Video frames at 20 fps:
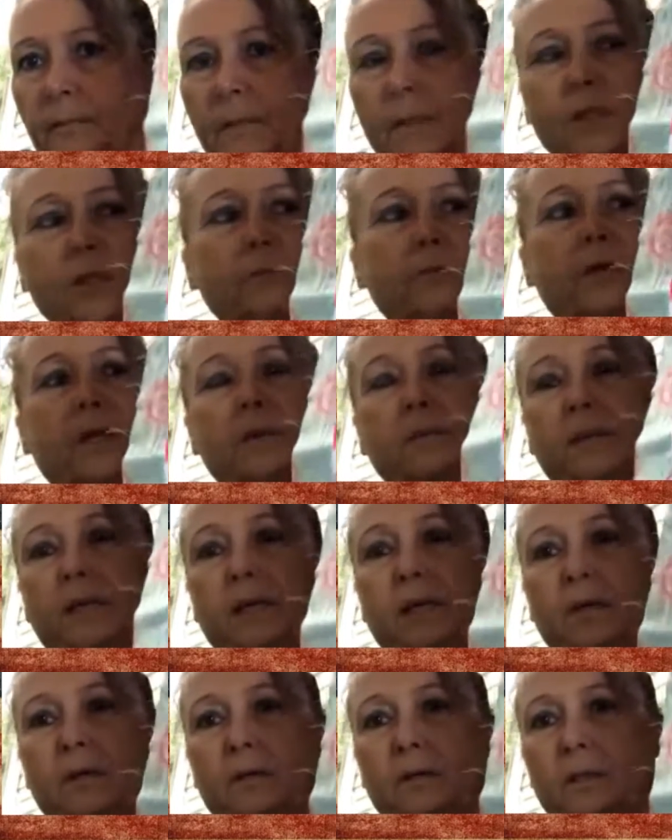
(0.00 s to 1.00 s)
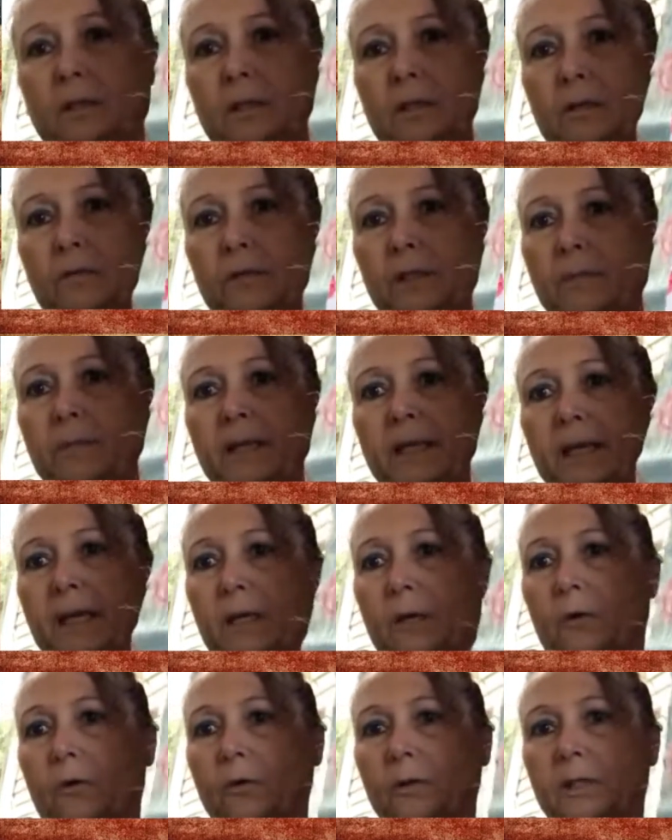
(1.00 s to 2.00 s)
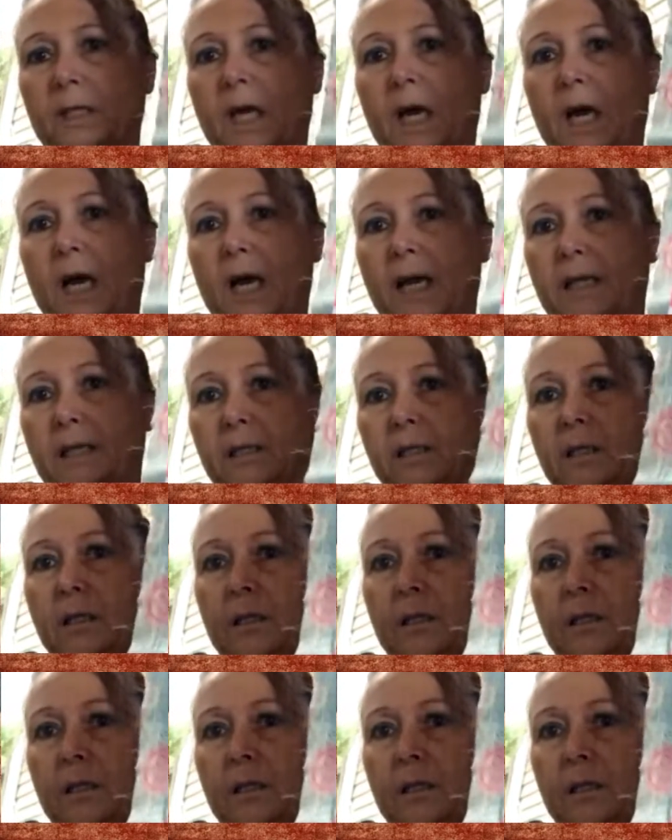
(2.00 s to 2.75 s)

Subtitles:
This would probably be cute to do if somebody had old ties